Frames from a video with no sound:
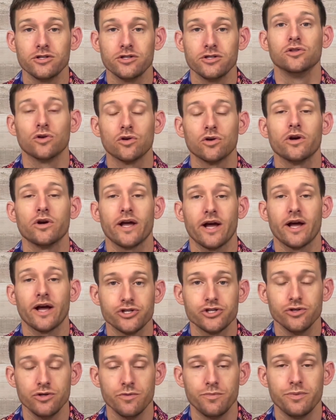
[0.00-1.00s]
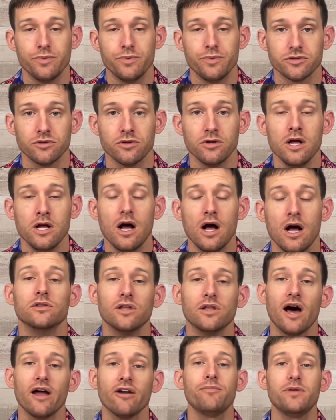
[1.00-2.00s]
to learn how to shoot a pistol. A
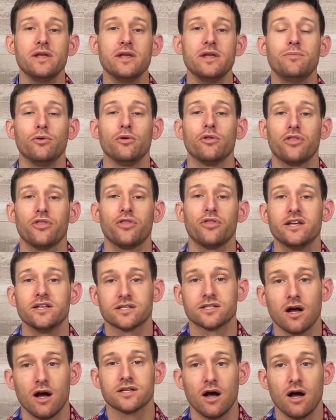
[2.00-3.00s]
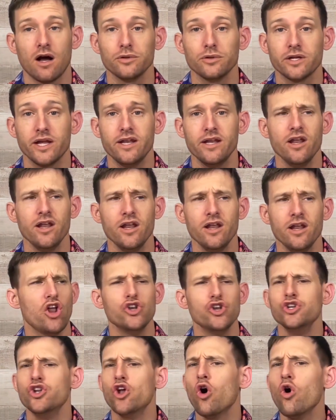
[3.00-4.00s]
lot of people think it's complicated.
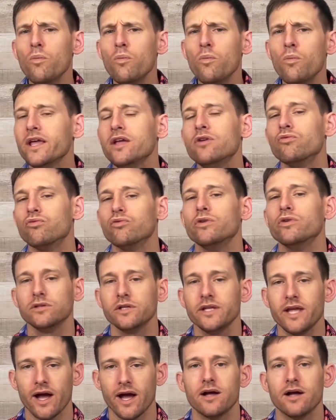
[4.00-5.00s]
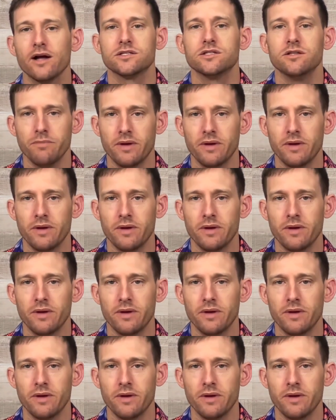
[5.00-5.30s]
Nobody really has the